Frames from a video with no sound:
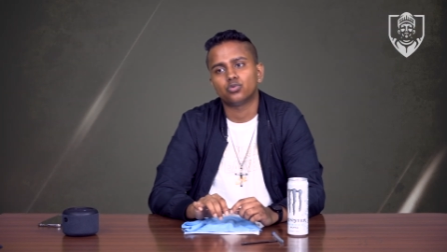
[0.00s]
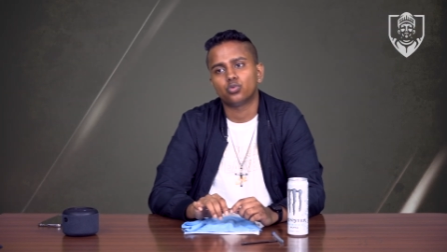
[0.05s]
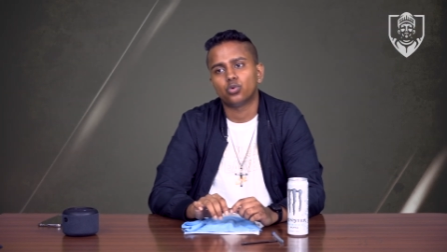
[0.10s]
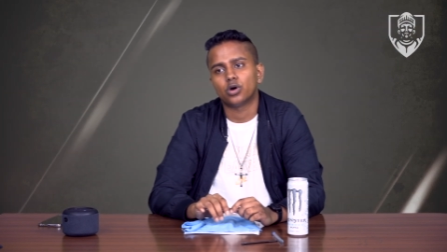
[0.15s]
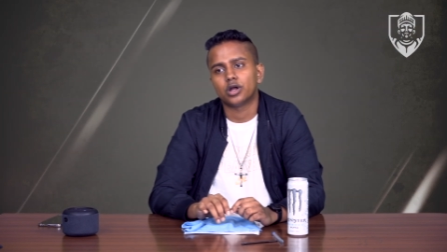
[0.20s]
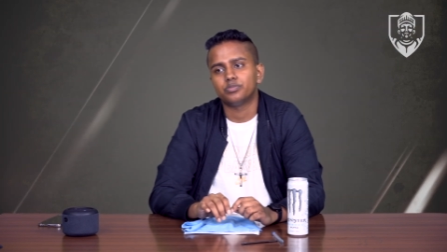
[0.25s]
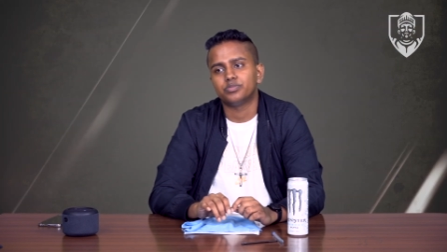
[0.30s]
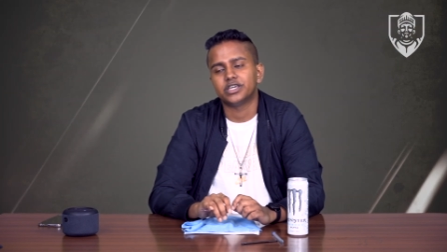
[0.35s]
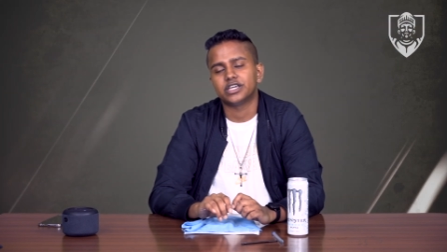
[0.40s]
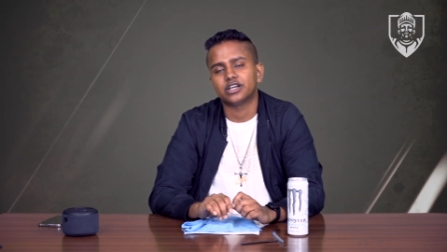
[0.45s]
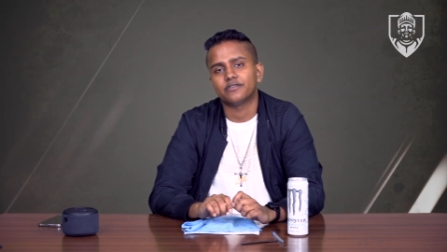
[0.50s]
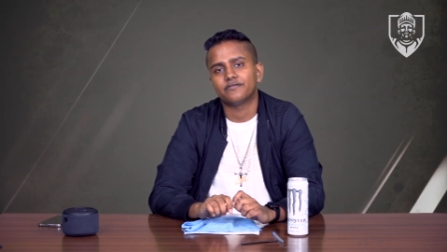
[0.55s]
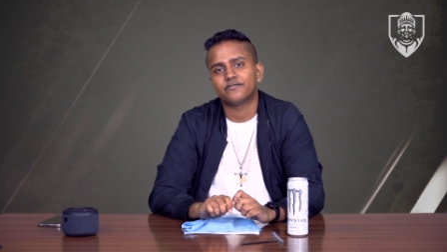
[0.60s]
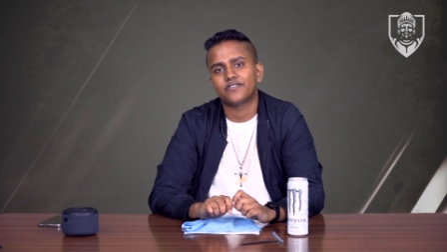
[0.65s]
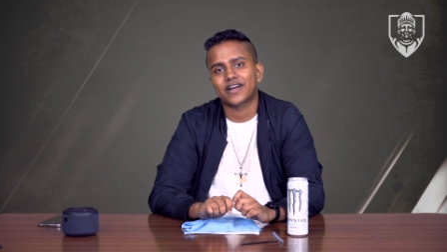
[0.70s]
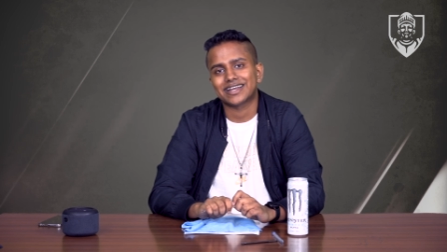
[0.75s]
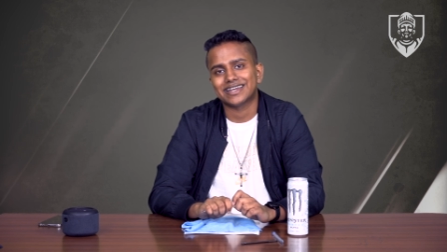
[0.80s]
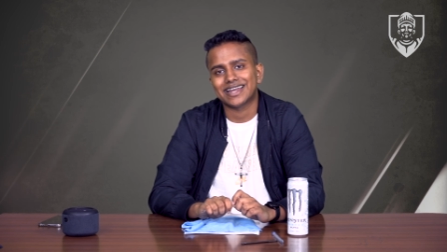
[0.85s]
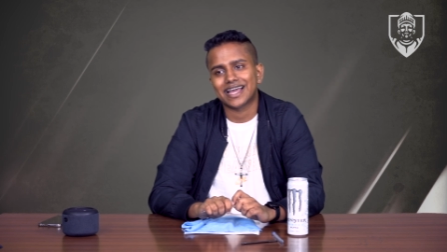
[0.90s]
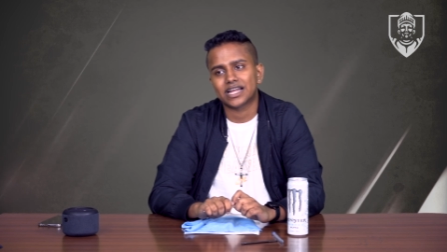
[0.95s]
what being a
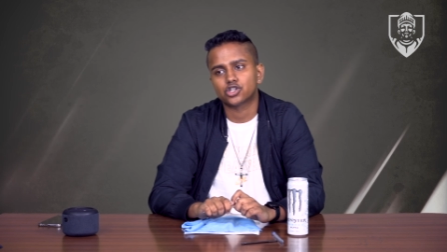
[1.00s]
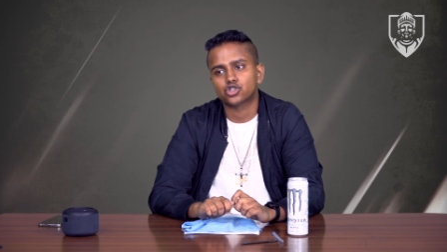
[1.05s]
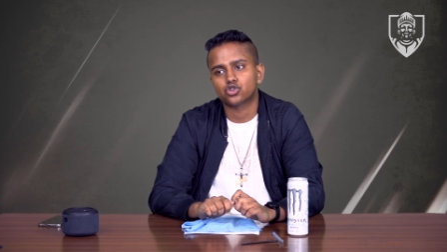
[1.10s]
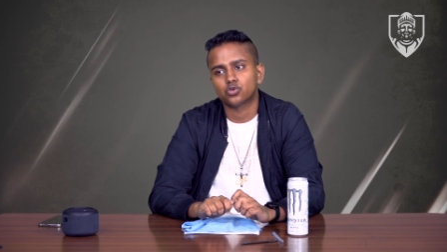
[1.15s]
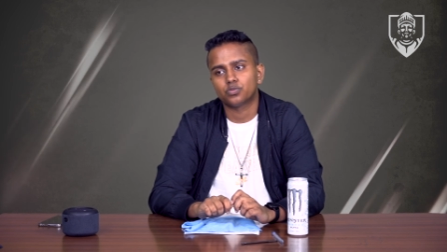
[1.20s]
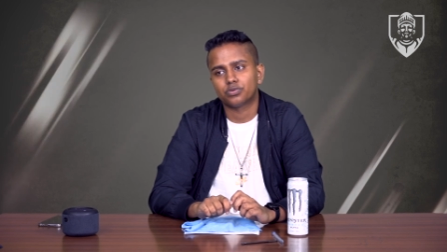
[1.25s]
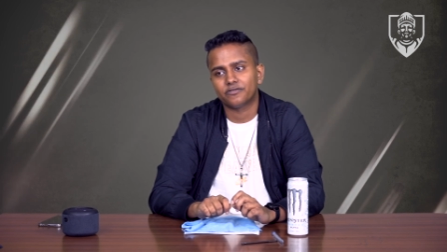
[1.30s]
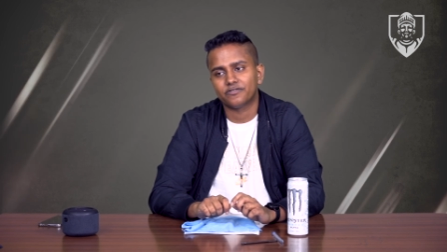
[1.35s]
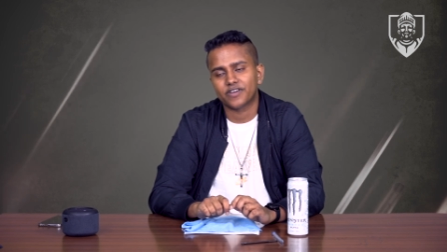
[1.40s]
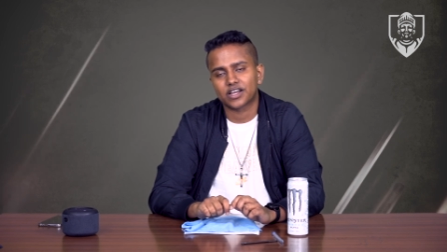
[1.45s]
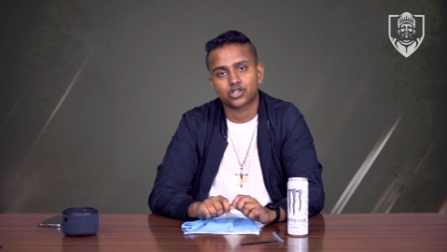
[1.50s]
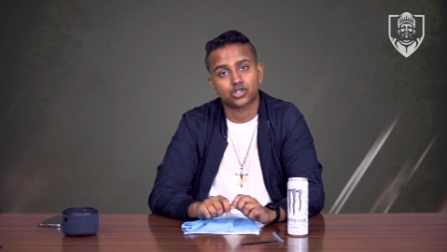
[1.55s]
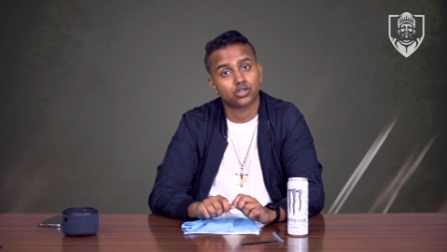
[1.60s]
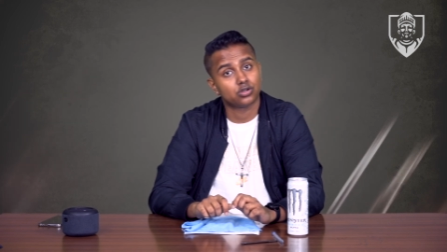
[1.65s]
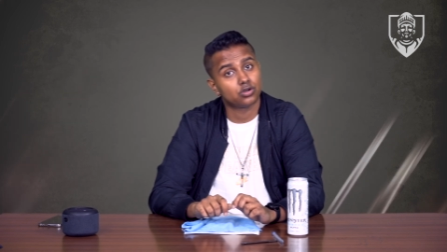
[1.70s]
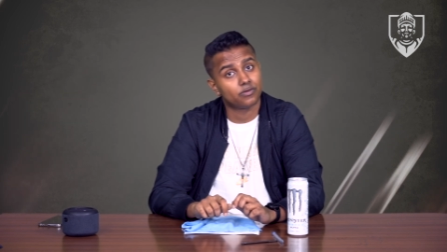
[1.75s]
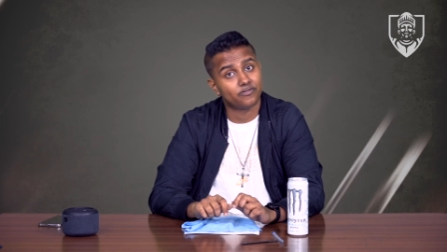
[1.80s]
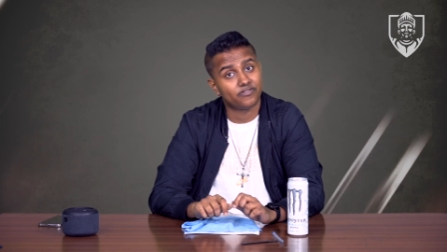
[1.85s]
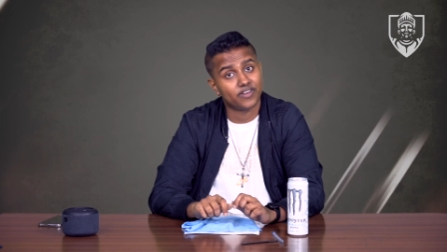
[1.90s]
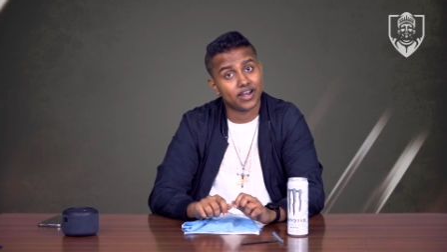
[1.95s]
financial professional
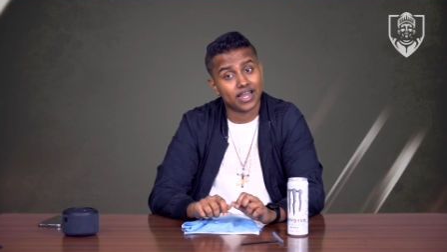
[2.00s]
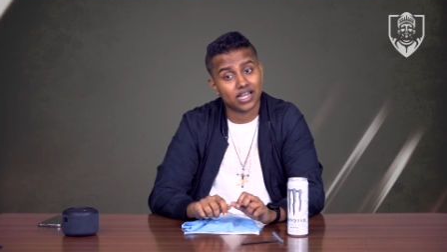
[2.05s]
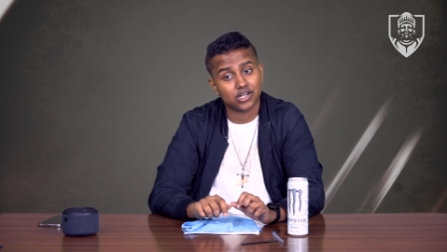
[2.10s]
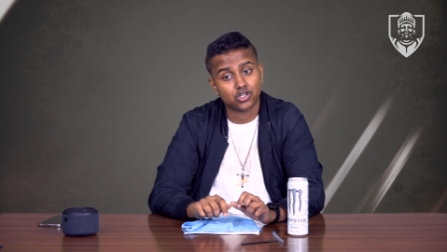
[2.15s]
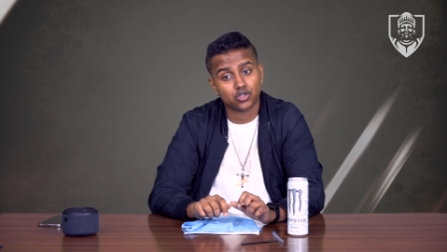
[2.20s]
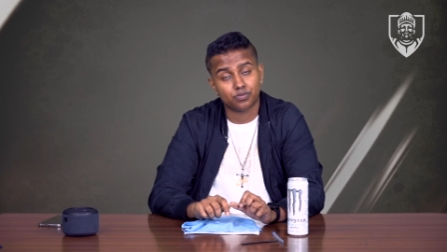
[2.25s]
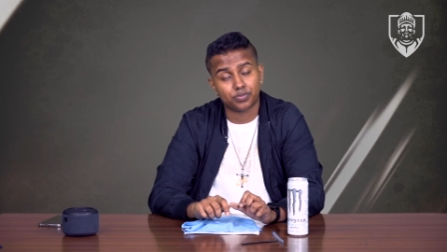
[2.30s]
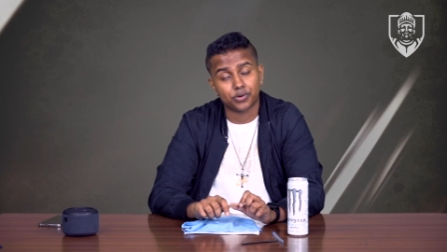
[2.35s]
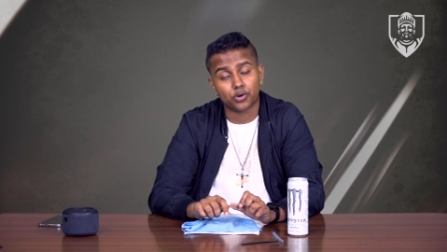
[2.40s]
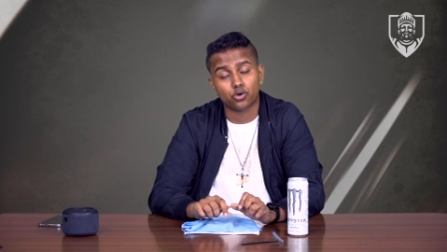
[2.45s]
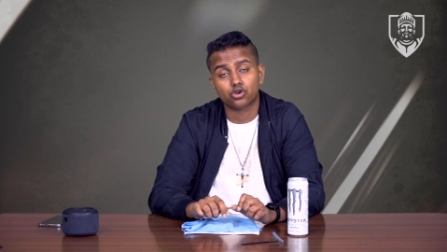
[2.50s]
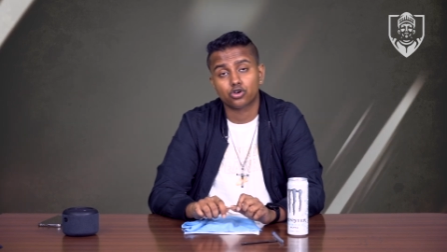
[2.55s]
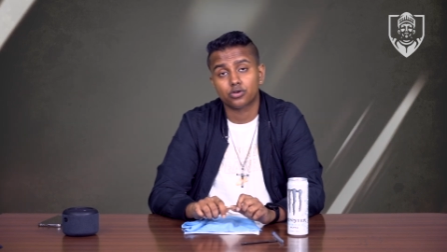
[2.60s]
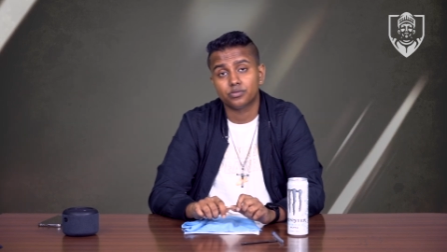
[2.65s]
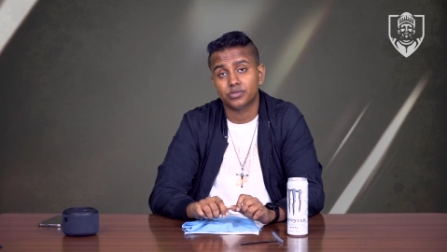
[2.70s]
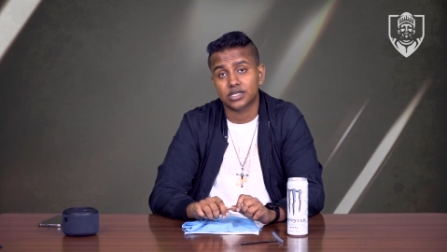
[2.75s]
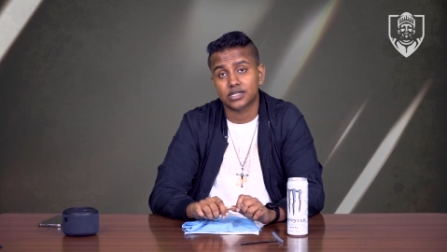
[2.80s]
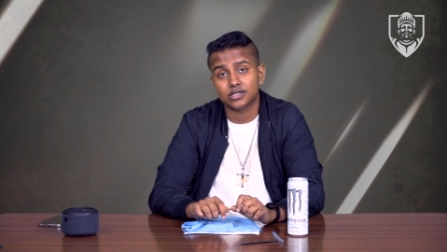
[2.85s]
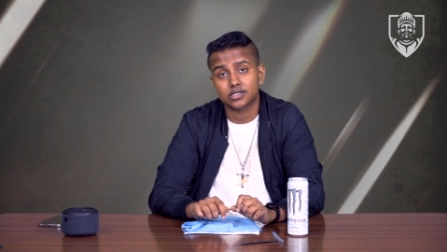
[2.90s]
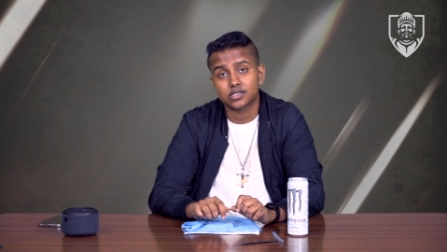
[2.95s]
or financial broker
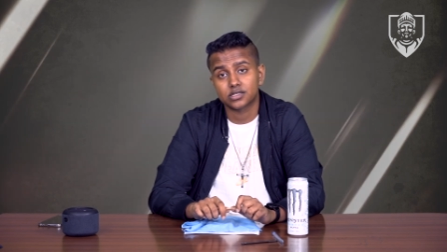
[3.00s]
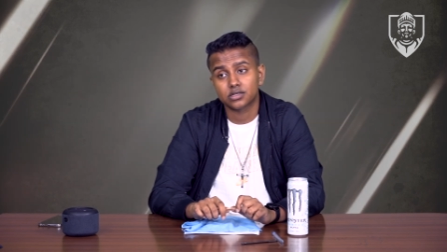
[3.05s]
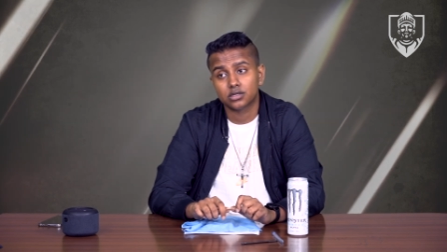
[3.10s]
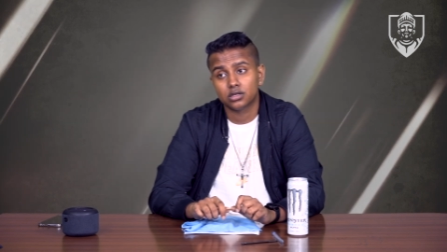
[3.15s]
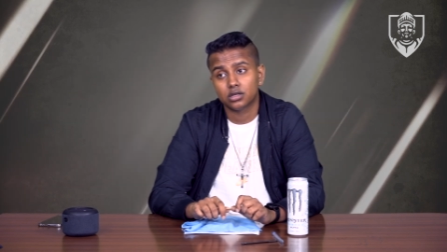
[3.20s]
means